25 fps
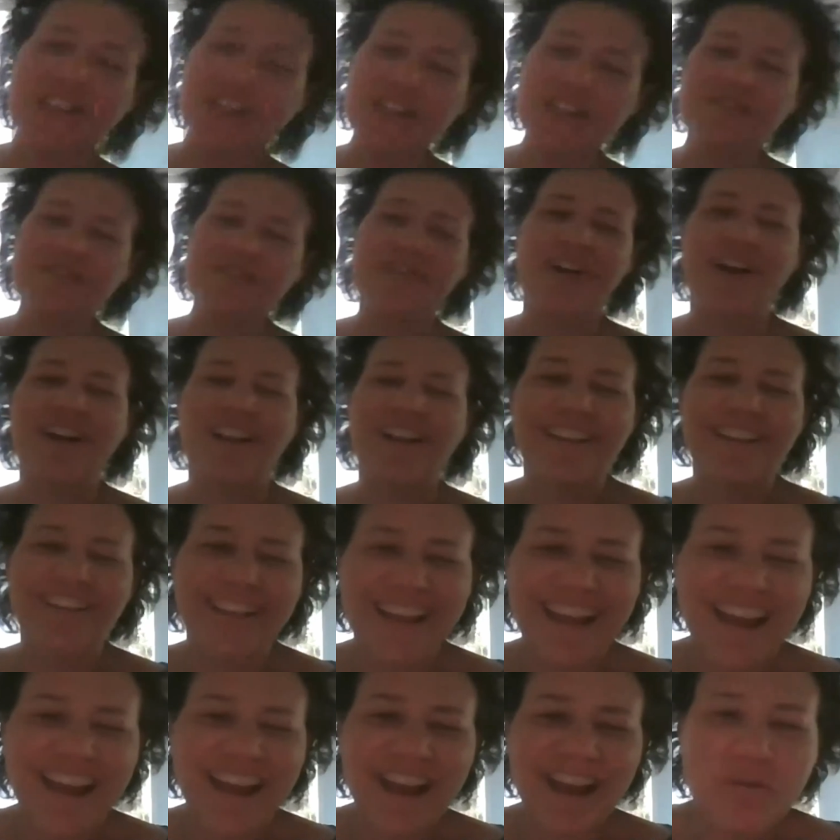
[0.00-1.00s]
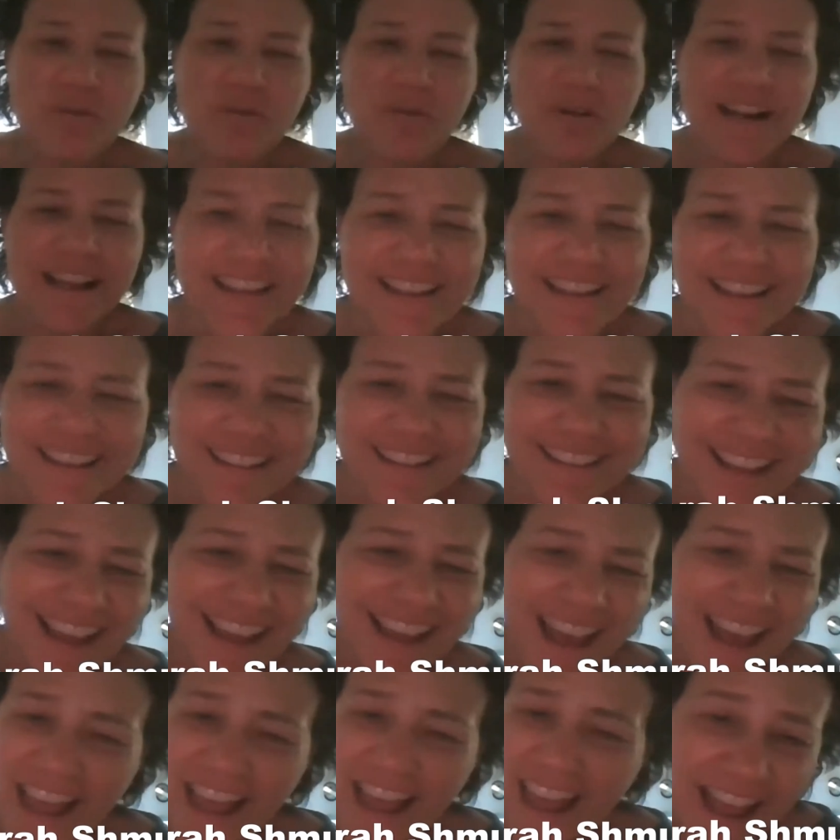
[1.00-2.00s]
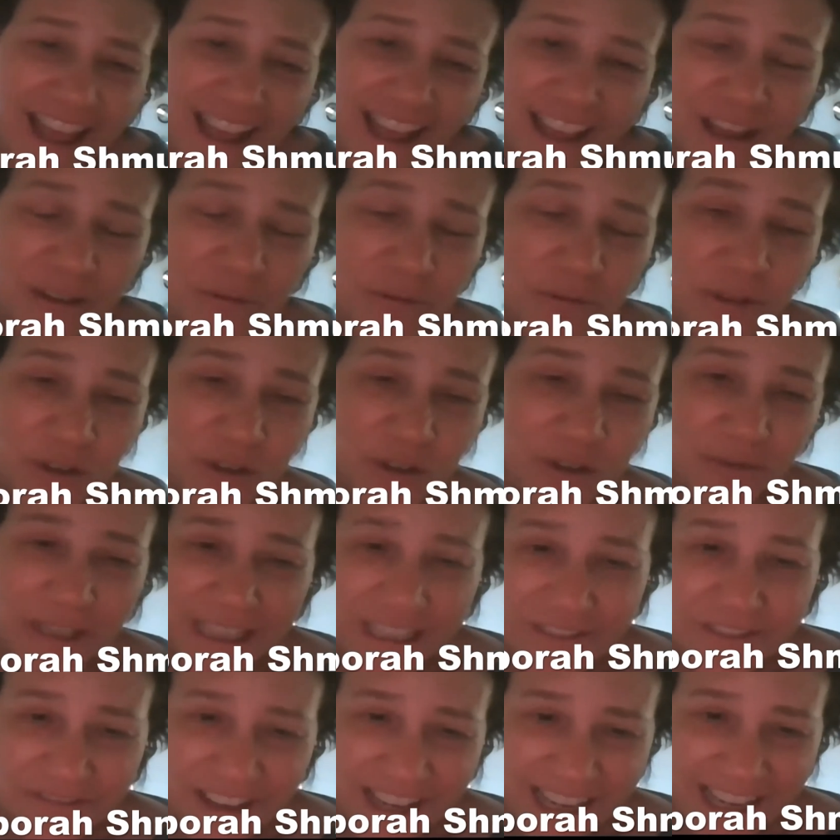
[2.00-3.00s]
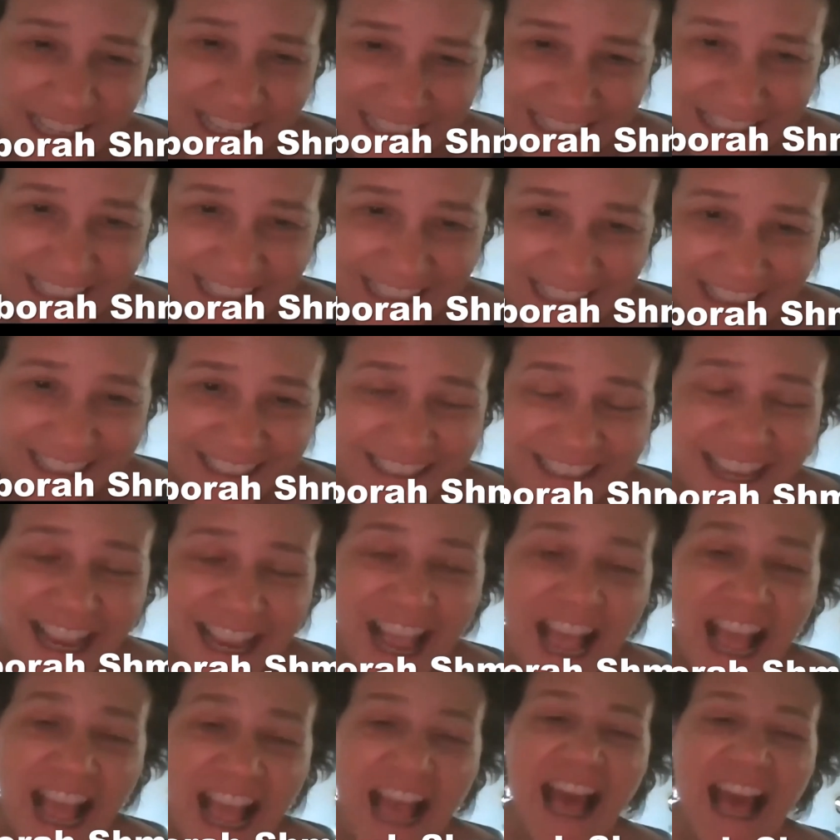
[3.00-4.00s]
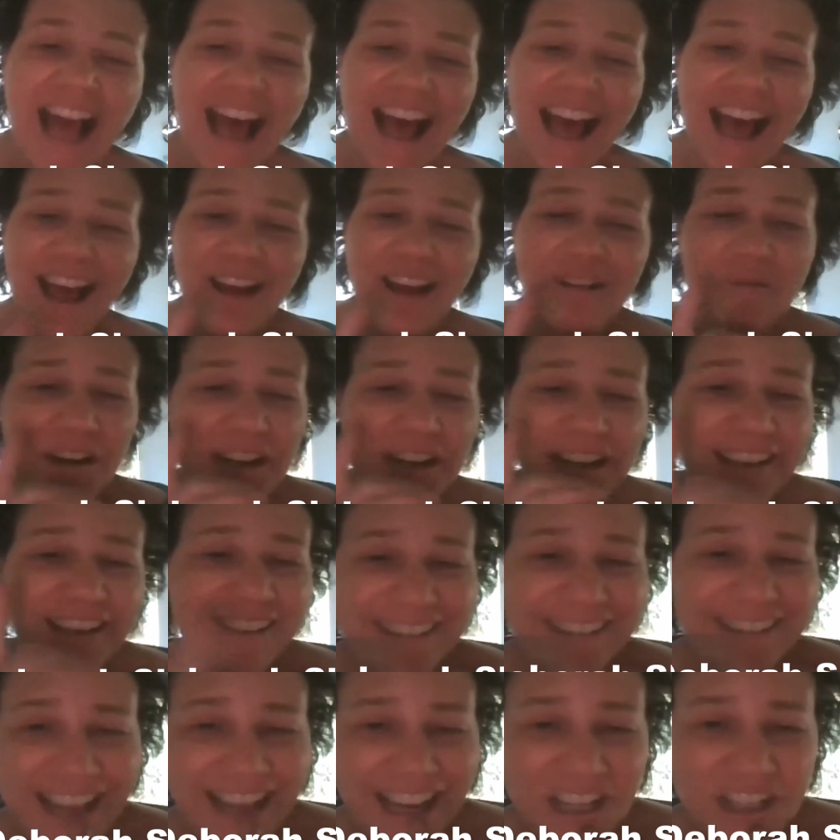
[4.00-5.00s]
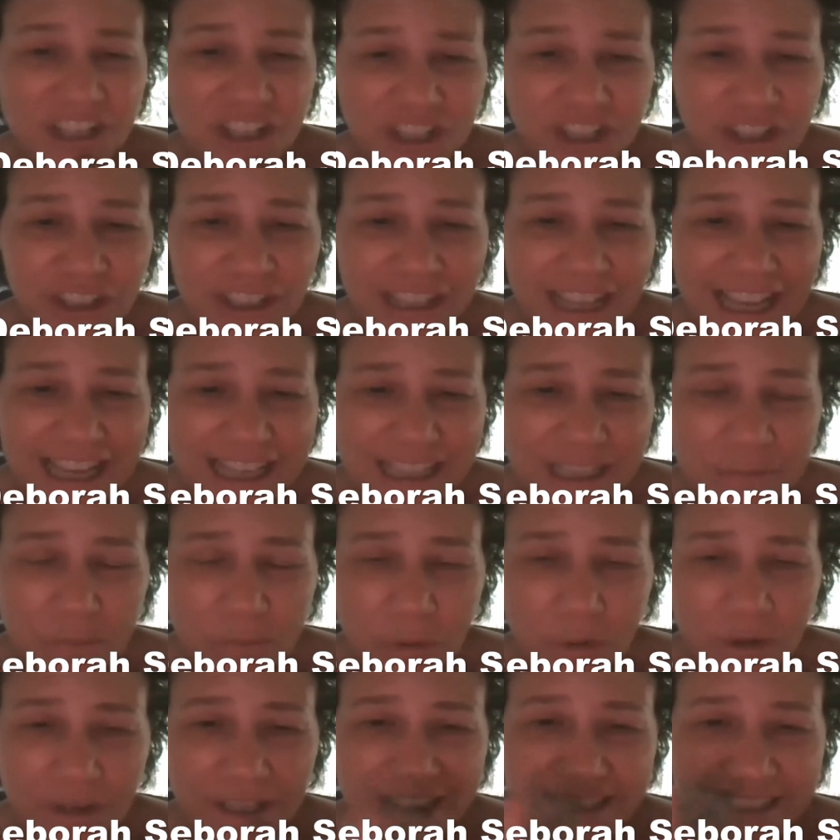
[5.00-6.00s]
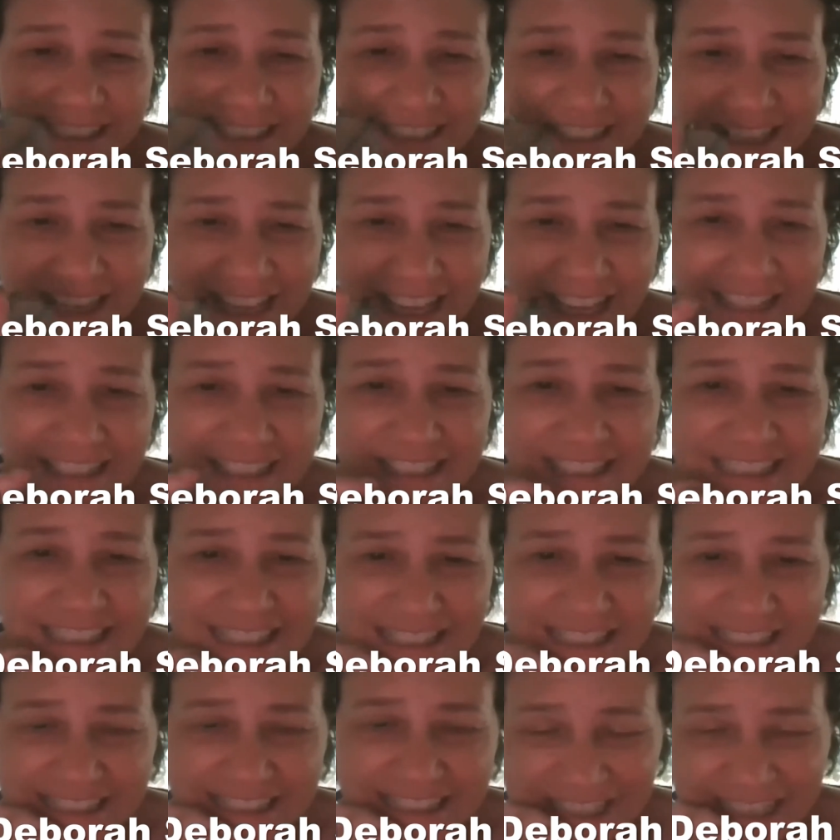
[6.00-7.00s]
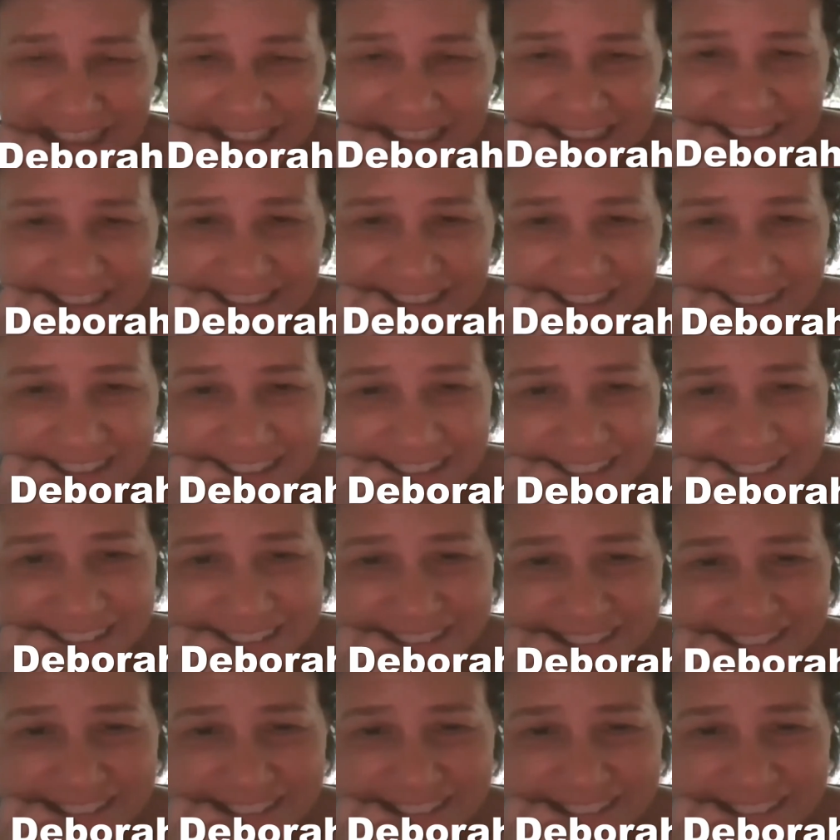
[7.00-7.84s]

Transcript: First of all, it was really fascinating. I want to connect to your last point and to Eli's Far